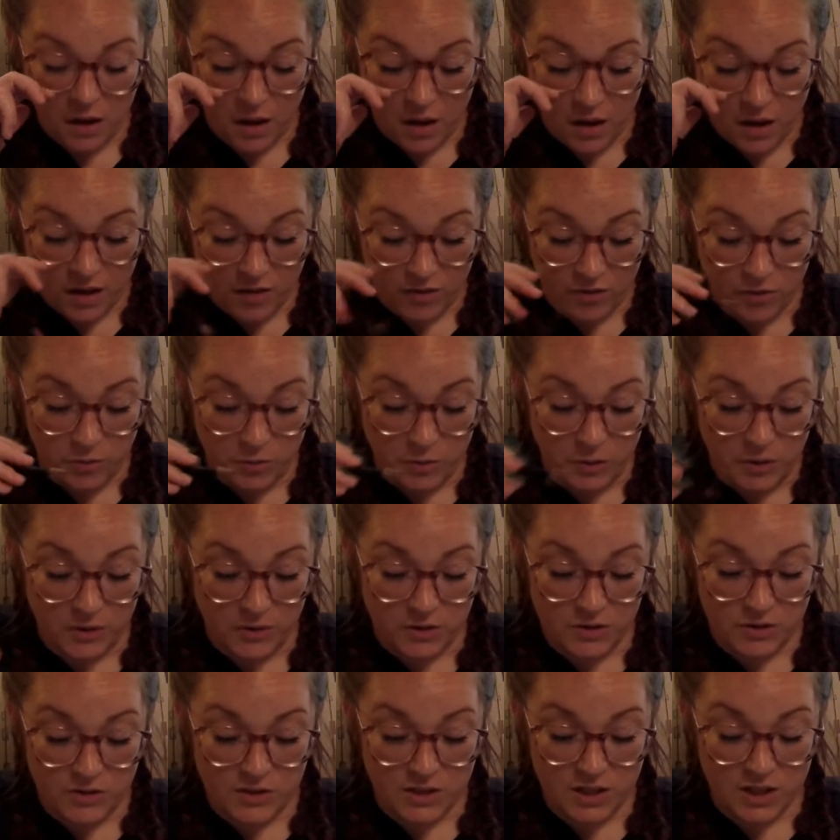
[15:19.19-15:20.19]
A
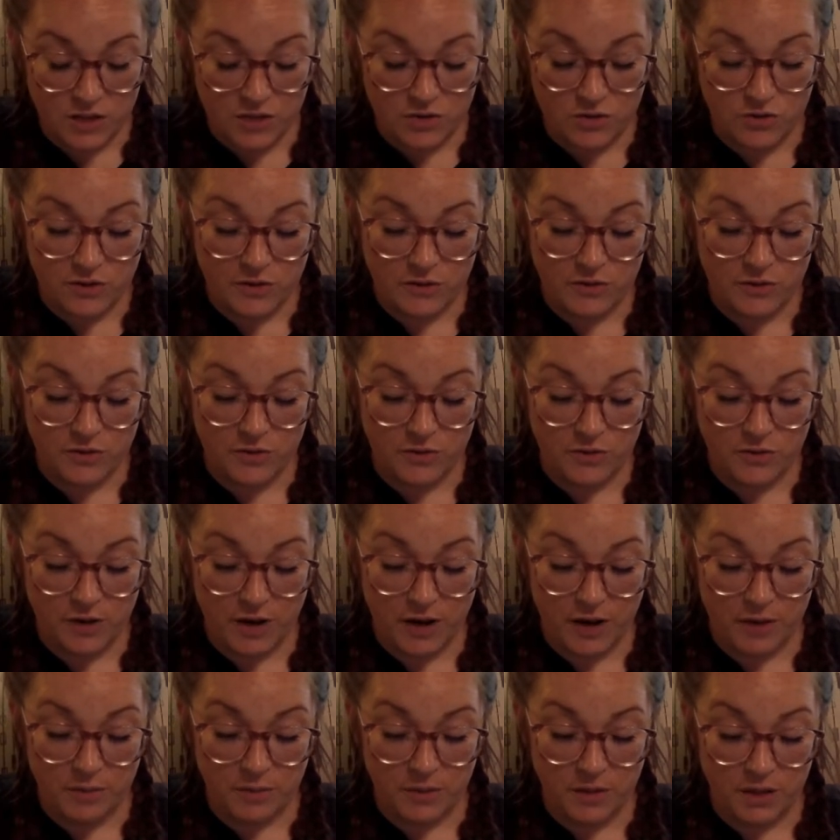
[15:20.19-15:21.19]
familiar scent drifted
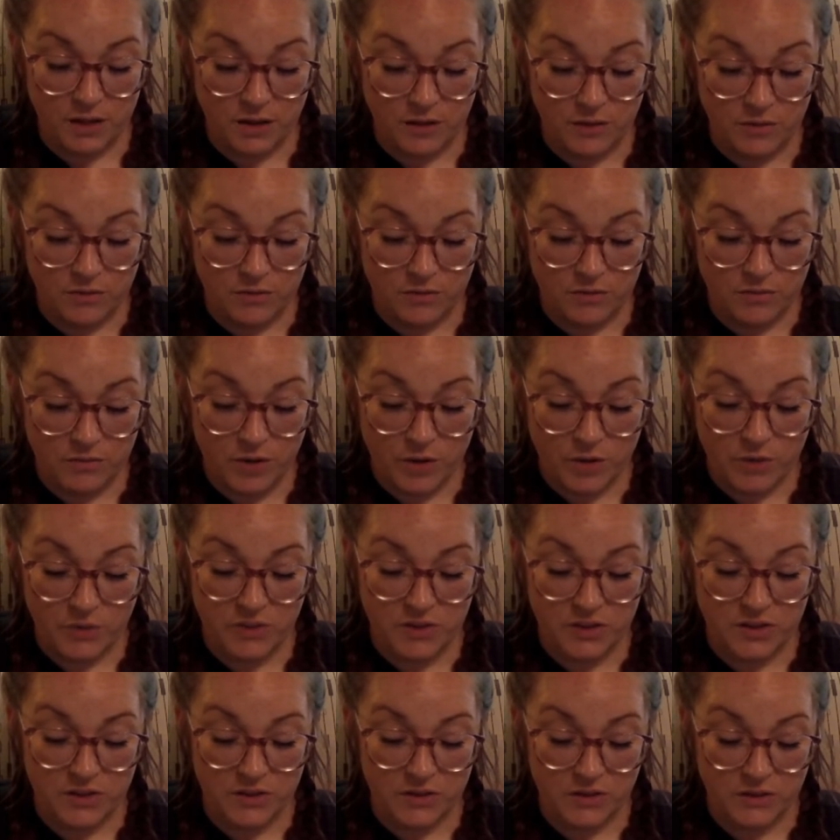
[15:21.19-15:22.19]
around me,
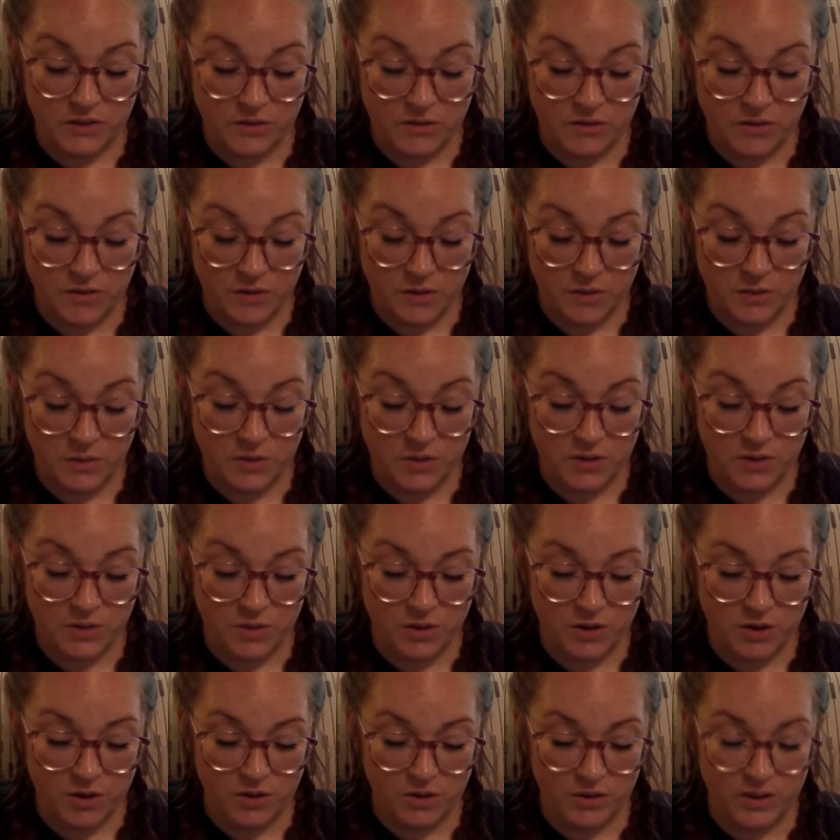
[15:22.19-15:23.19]
roses, though it was too
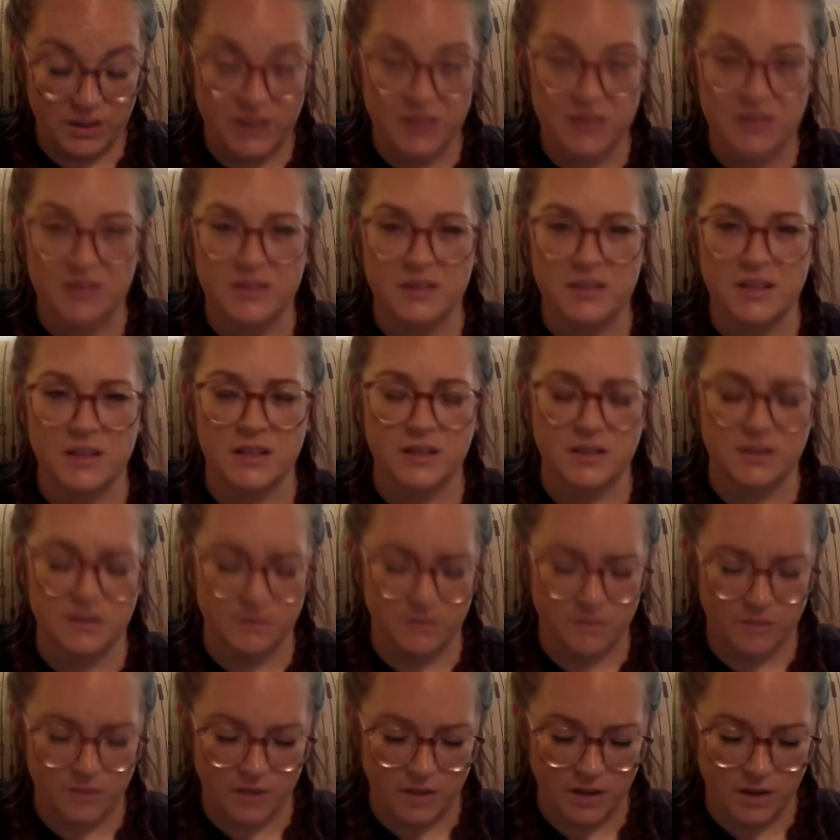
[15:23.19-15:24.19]
early in the season
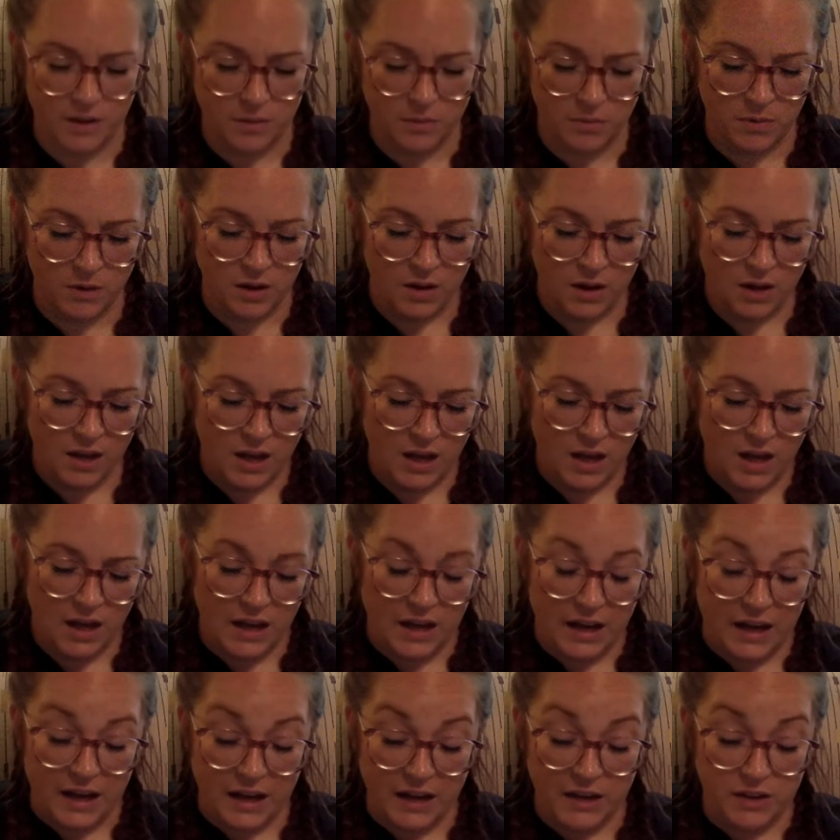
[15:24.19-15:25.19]
for them.
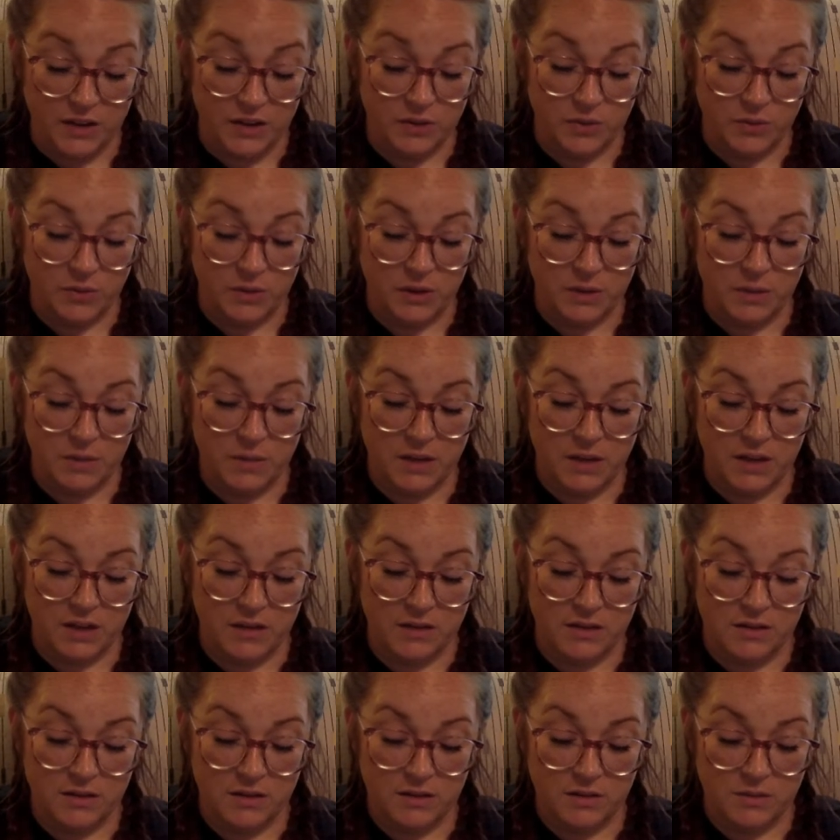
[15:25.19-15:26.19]
I knew what it
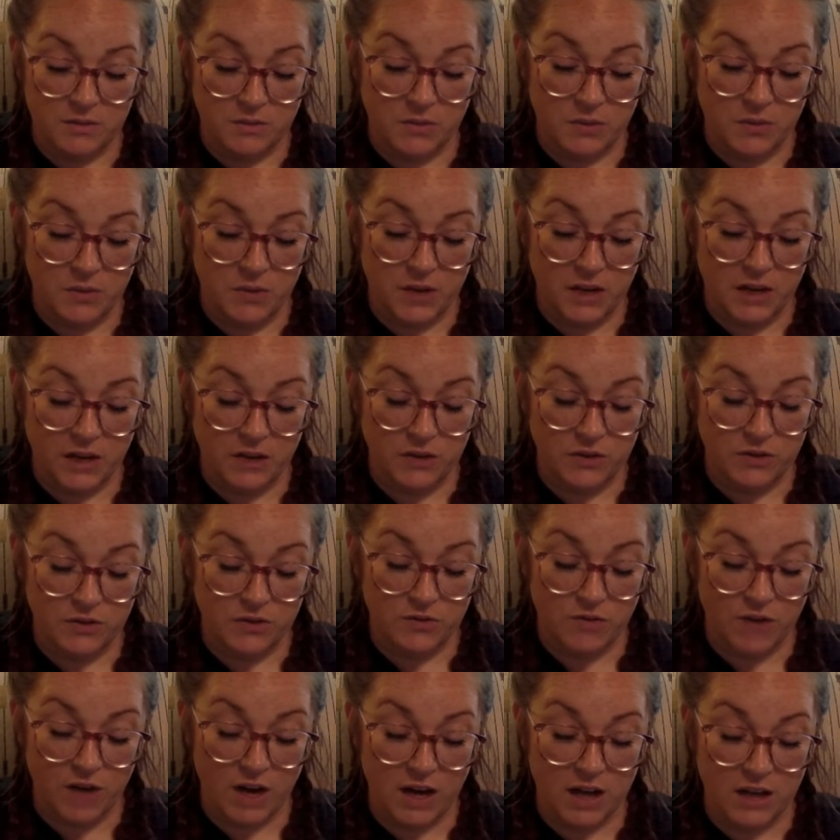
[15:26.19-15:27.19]
meant, but when I looked
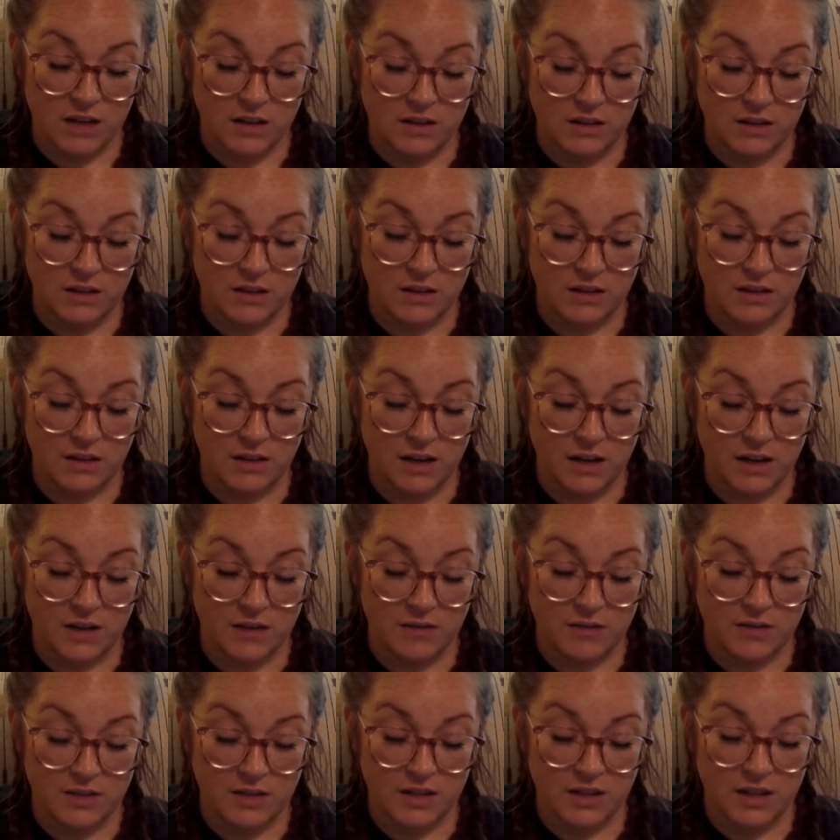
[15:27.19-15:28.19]
right and
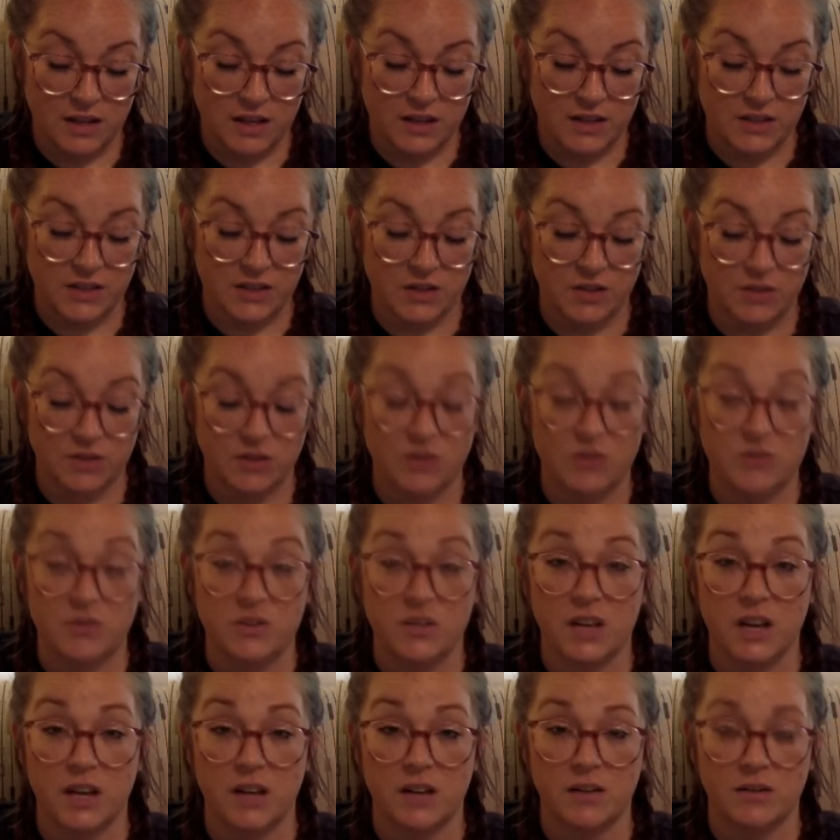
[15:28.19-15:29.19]
left, I saw no
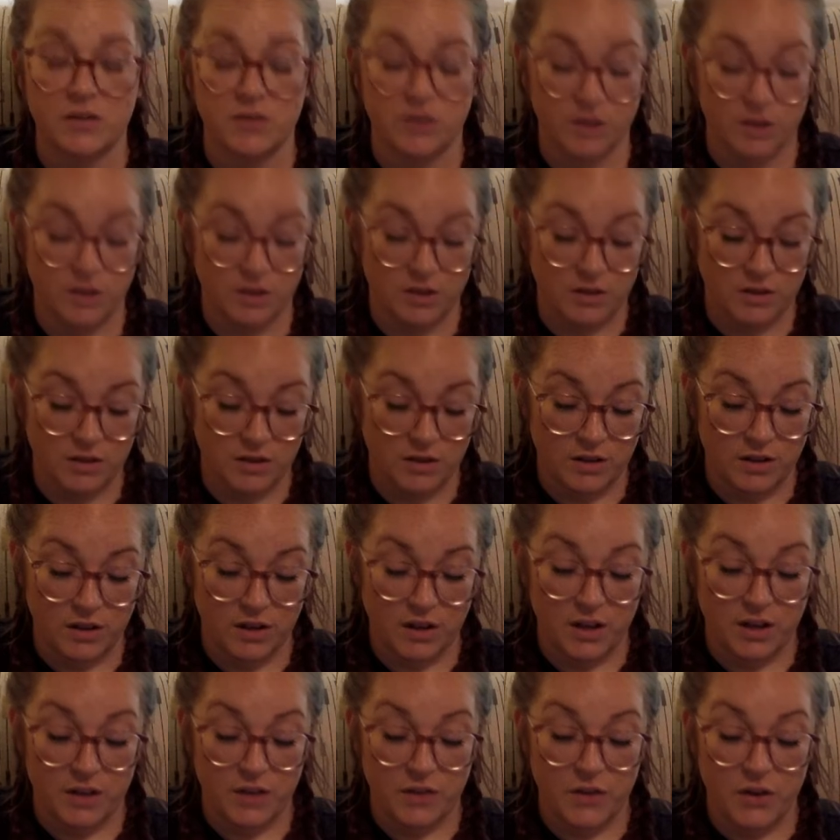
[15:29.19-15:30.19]
sign of her,
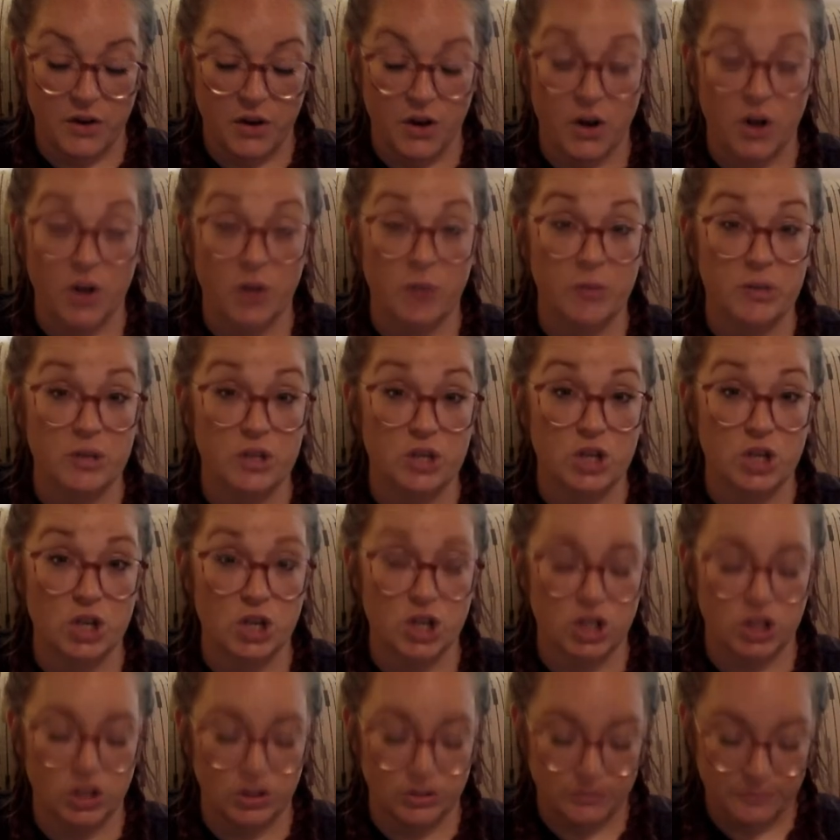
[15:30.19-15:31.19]
the
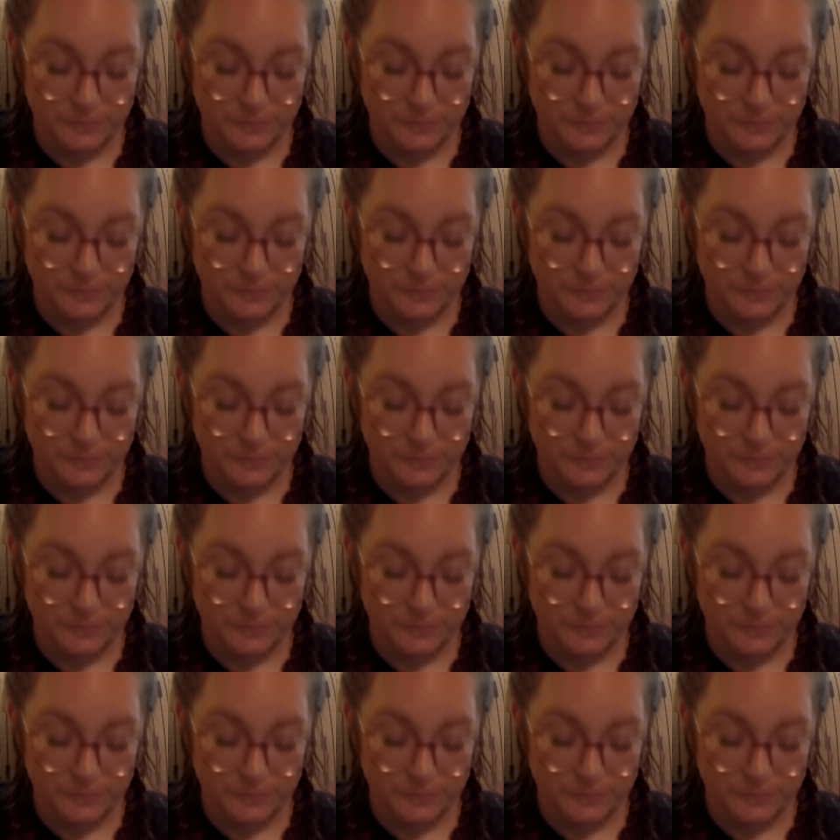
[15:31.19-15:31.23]
harbinger.